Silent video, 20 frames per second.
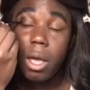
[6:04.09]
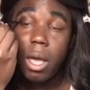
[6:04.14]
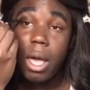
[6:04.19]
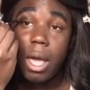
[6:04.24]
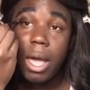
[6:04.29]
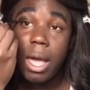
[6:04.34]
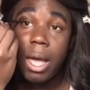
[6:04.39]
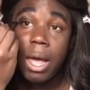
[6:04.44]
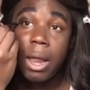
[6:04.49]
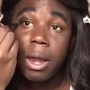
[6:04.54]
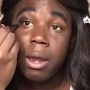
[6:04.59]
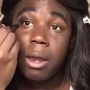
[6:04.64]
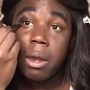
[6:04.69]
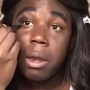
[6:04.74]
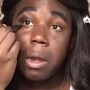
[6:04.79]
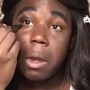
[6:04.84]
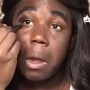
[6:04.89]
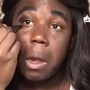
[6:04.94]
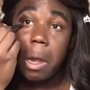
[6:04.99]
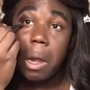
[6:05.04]
And,
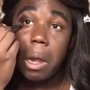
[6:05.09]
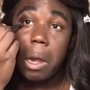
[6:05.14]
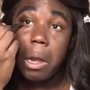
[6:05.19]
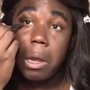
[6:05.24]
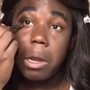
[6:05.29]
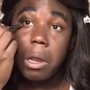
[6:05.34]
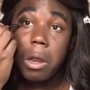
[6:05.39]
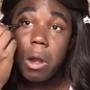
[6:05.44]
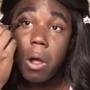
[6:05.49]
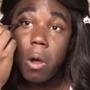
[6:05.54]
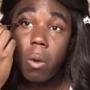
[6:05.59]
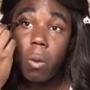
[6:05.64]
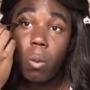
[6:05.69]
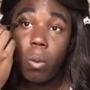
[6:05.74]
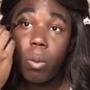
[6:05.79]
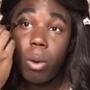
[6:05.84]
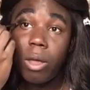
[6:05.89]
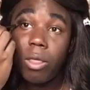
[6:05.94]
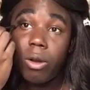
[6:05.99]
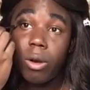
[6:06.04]
you know,
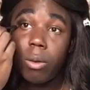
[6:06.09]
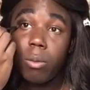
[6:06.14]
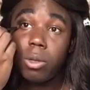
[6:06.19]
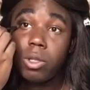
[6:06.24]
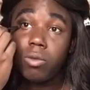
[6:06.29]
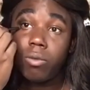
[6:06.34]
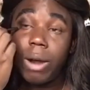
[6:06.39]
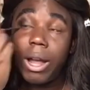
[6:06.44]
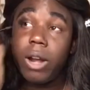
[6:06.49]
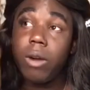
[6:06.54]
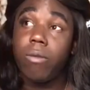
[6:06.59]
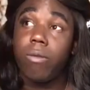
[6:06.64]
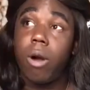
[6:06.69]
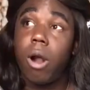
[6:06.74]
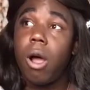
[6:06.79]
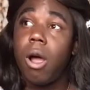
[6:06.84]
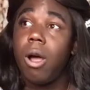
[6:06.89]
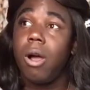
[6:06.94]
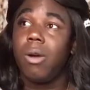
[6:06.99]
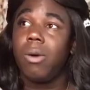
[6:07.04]
whether it was right or
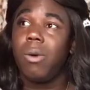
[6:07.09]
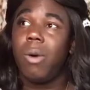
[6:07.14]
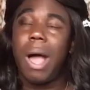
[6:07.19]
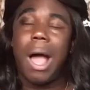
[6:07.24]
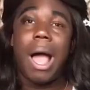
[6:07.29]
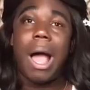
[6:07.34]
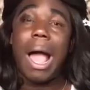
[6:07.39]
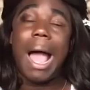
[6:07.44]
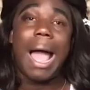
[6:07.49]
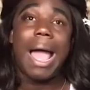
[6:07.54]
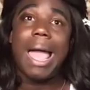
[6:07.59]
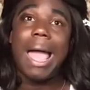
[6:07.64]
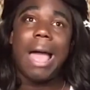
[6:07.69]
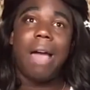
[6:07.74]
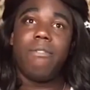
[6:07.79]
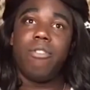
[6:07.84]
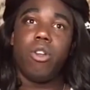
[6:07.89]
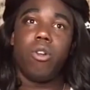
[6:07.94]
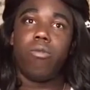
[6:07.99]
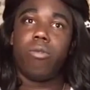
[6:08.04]
wrong, I
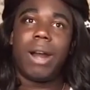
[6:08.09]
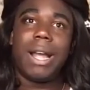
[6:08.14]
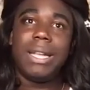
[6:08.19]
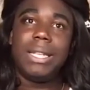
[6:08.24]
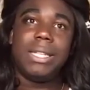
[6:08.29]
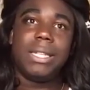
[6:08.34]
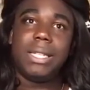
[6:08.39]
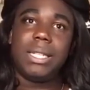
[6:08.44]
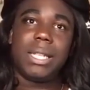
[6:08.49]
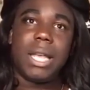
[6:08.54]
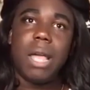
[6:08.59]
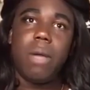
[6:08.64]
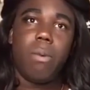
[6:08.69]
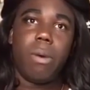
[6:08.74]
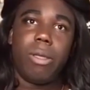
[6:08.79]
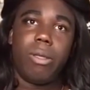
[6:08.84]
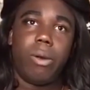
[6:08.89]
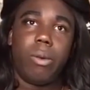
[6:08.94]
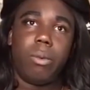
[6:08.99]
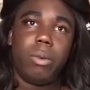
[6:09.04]
have no right to say
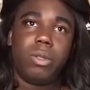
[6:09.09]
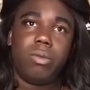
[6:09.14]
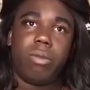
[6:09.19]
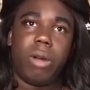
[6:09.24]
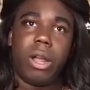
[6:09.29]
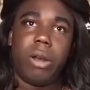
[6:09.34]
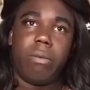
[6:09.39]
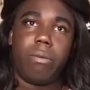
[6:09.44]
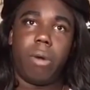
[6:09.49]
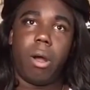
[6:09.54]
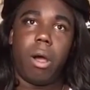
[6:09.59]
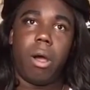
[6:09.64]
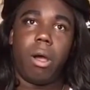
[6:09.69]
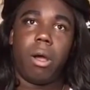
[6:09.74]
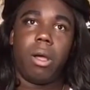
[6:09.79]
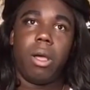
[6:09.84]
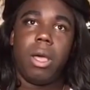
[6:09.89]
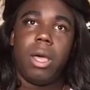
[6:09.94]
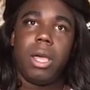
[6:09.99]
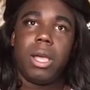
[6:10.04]
whether it was right or wrong.
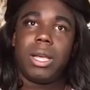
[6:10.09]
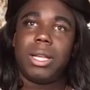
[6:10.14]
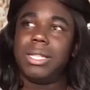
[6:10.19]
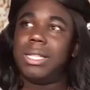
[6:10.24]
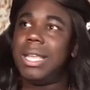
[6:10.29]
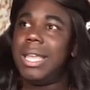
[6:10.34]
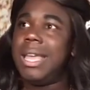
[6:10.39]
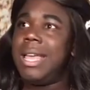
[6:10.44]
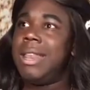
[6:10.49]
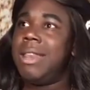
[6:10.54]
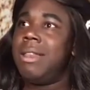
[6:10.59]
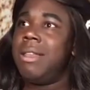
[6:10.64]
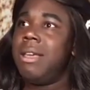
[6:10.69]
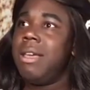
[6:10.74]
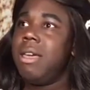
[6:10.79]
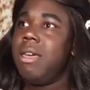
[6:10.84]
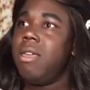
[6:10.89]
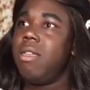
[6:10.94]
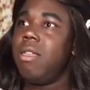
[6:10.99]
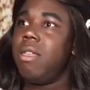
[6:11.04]
Because in
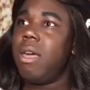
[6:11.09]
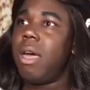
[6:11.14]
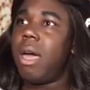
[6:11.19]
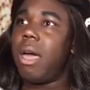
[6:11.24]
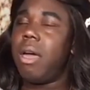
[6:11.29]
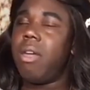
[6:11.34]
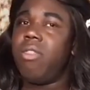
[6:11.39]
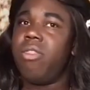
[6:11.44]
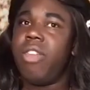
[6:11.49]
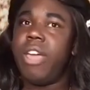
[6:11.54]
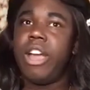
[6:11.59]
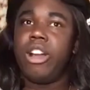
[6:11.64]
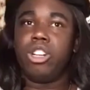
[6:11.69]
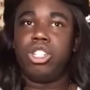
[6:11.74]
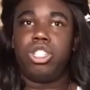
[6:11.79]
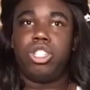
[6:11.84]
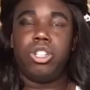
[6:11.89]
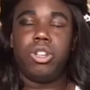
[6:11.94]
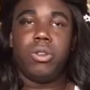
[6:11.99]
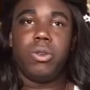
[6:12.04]
their
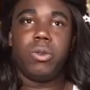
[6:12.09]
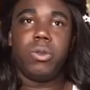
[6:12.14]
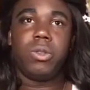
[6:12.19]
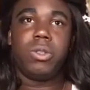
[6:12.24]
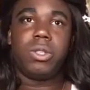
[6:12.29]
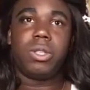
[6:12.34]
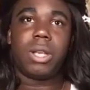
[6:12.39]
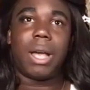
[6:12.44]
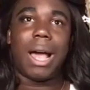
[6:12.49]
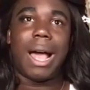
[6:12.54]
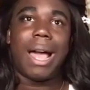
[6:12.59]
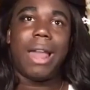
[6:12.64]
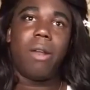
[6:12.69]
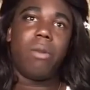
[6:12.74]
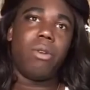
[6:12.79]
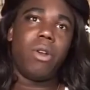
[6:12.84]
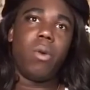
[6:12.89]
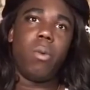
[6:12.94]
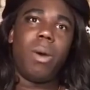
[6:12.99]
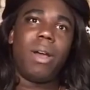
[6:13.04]
shoes, I don't
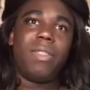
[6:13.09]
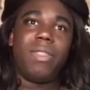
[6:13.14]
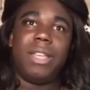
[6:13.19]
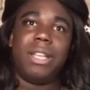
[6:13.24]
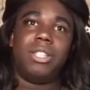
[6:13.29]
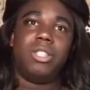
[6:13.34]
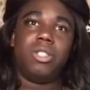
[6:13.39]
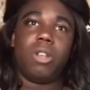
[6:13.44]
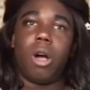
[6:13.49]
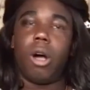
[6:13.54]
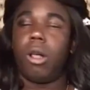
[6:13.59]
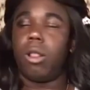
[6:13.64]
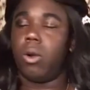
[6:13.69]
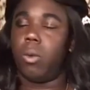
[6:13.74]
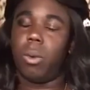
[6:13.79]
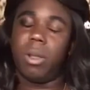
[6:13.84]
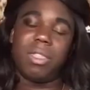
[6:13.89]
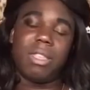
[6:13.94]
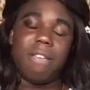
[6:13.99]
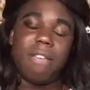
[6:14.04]
know what they saw or
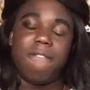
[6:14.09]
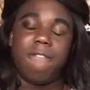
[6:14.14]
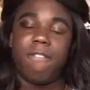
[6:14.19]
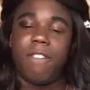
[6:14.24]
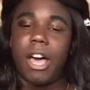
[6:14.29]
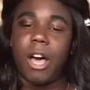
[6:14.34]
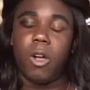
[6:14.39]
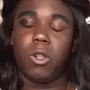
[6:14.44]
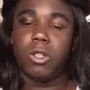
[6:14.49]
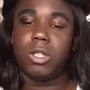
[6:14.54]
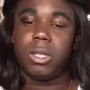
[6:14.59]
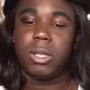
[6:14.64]
what they felt.